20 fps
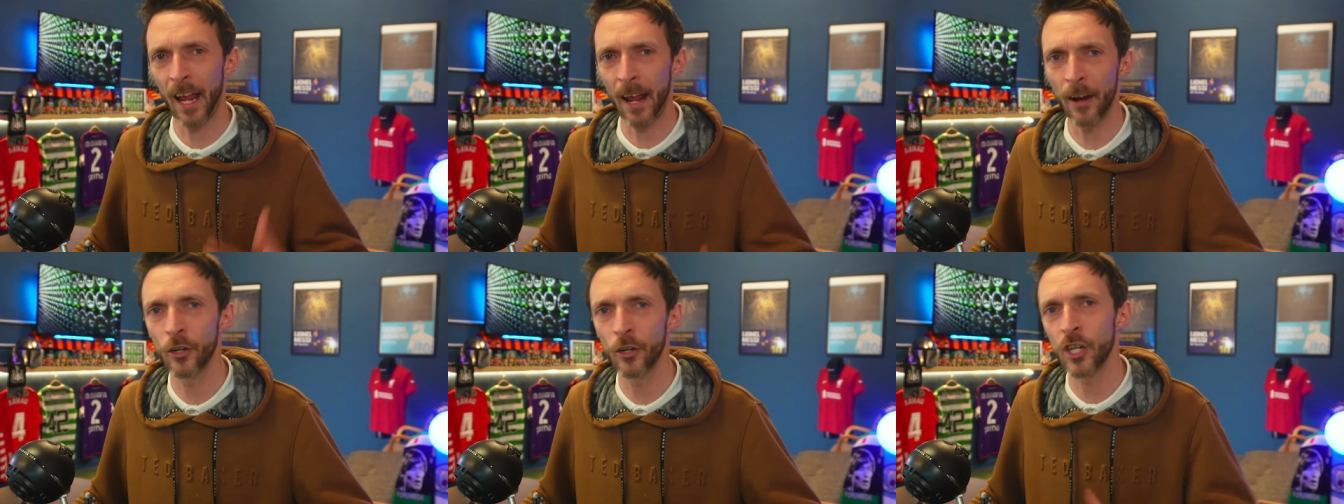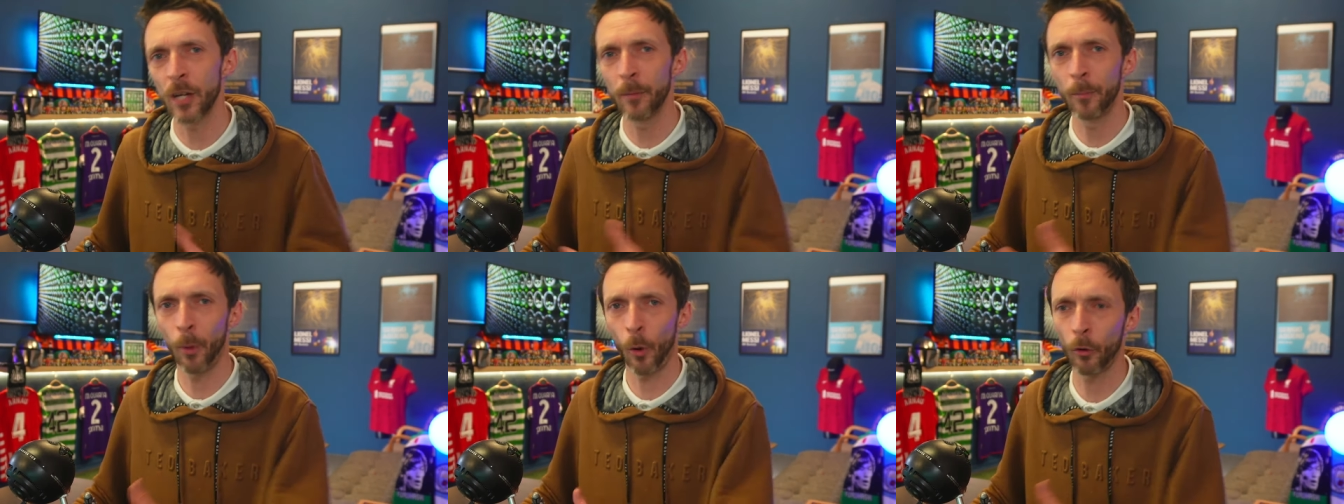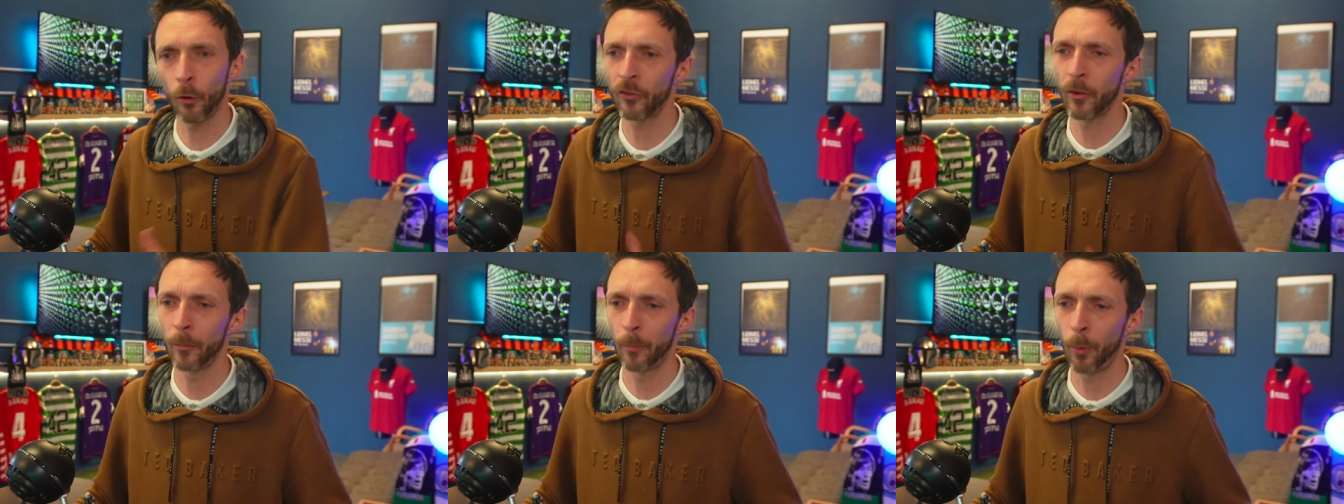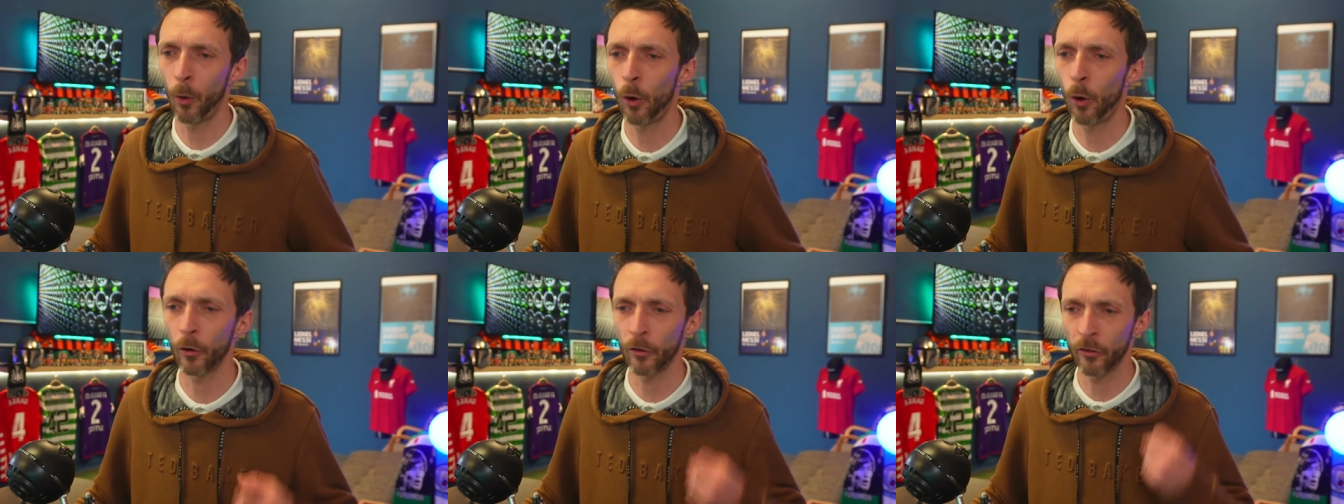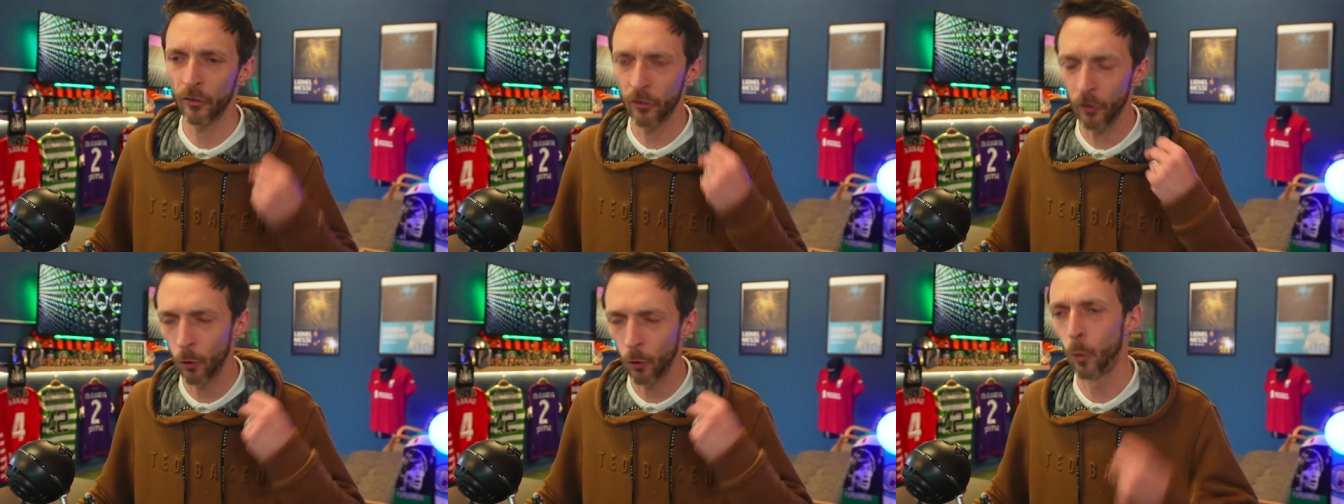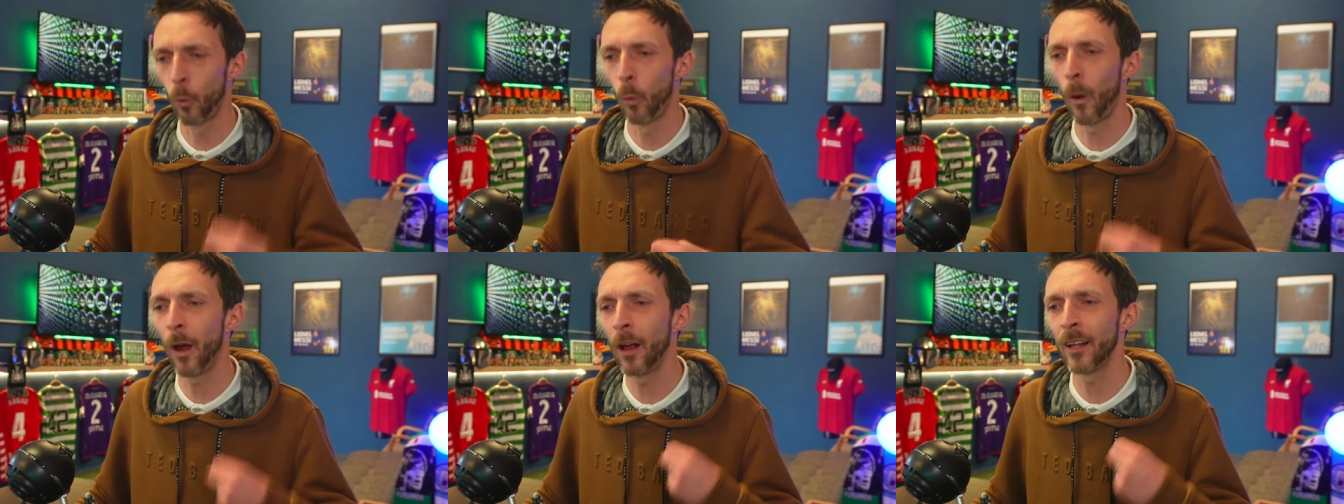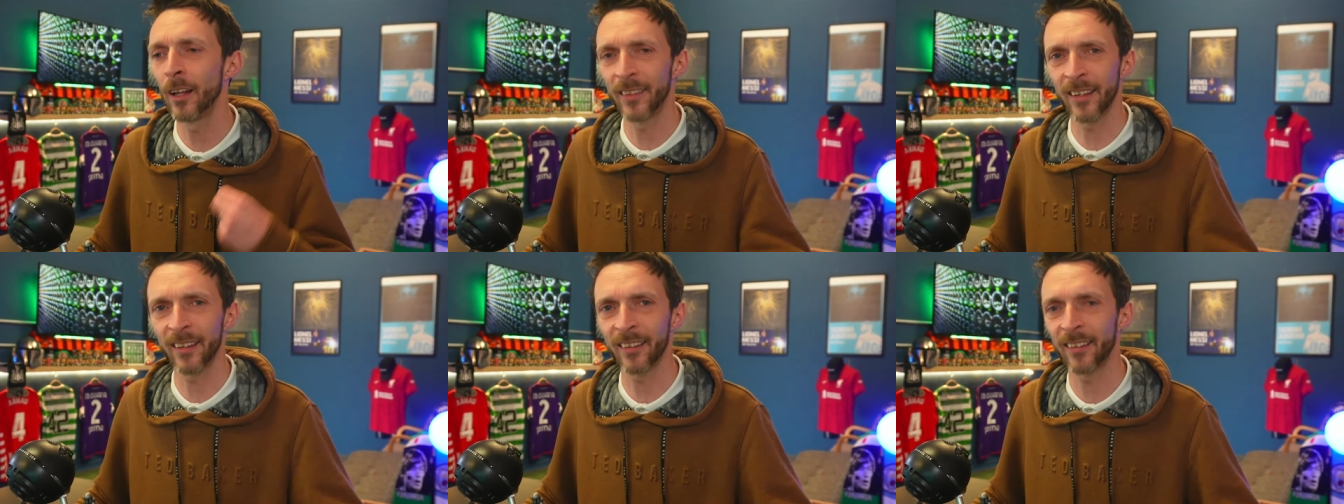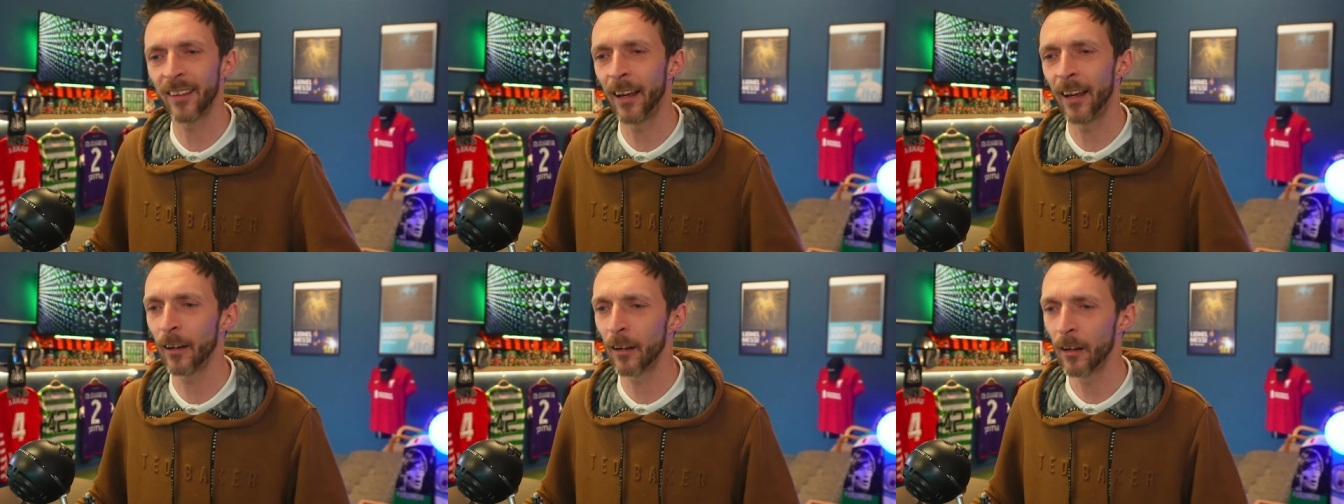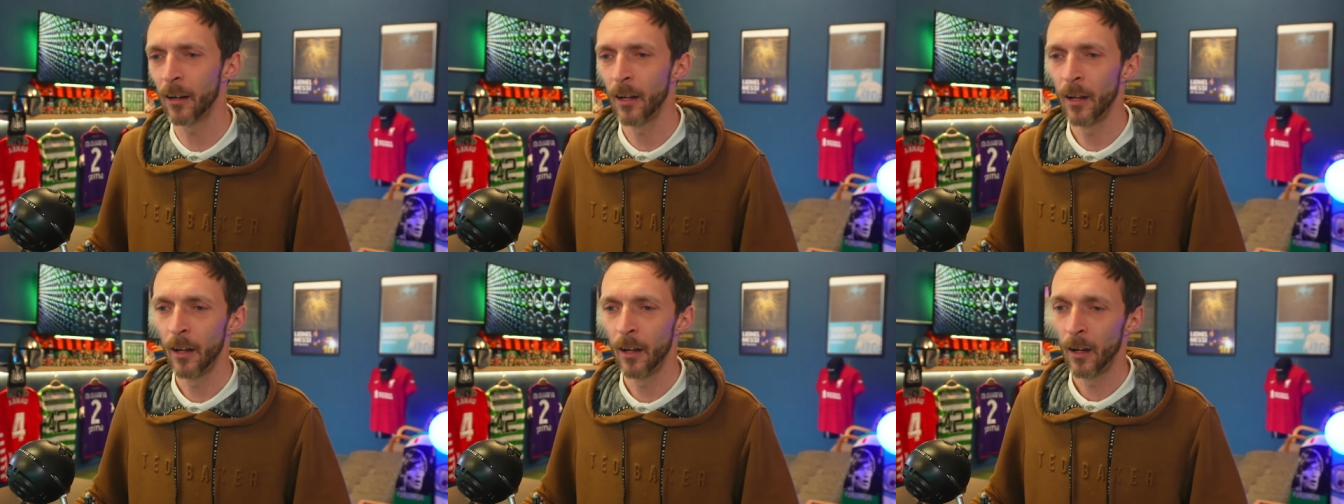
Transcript: energy, box to box, you know, will and desire.